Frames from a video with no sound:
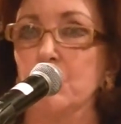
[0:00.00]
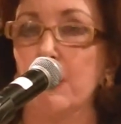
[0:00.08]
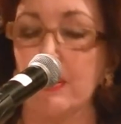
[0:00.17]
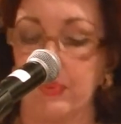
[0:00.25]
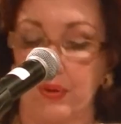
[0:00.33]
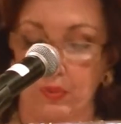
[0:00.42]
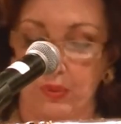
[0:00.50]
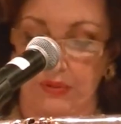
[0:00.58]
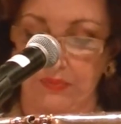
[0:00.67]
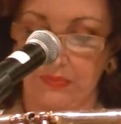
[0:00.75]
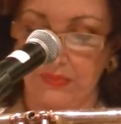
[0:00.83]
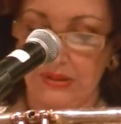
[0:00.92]
to
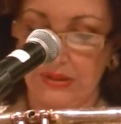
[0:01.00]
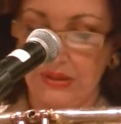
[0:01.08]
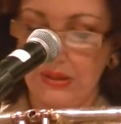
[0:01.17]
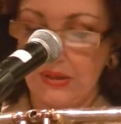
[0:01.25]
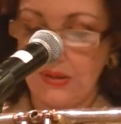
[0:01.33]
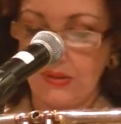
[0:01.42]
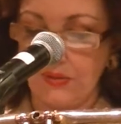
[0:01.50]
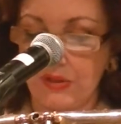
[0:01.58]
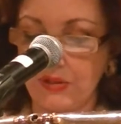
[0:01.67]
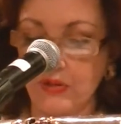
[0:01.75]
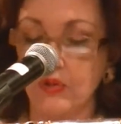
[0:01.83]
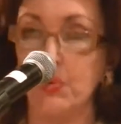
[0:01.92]
everyone.
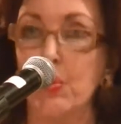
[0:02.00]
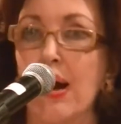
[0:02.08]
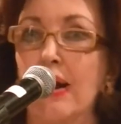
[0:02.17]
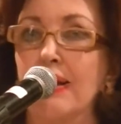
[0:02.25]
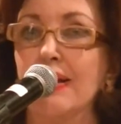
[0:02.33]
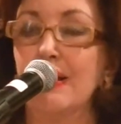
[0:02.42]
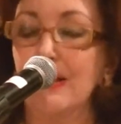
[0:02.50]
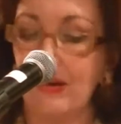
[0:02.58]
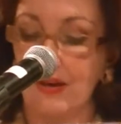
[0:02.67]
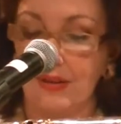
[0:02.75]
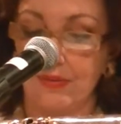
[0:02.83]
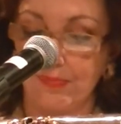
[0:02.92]
This is why
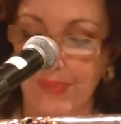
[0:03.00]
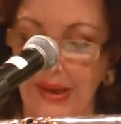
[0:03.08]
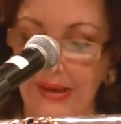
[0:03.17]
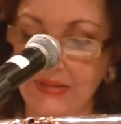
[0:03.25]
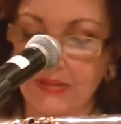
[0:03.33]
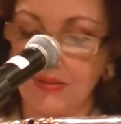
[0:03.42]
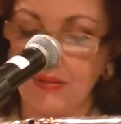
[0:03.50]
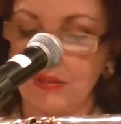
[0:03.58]
it makes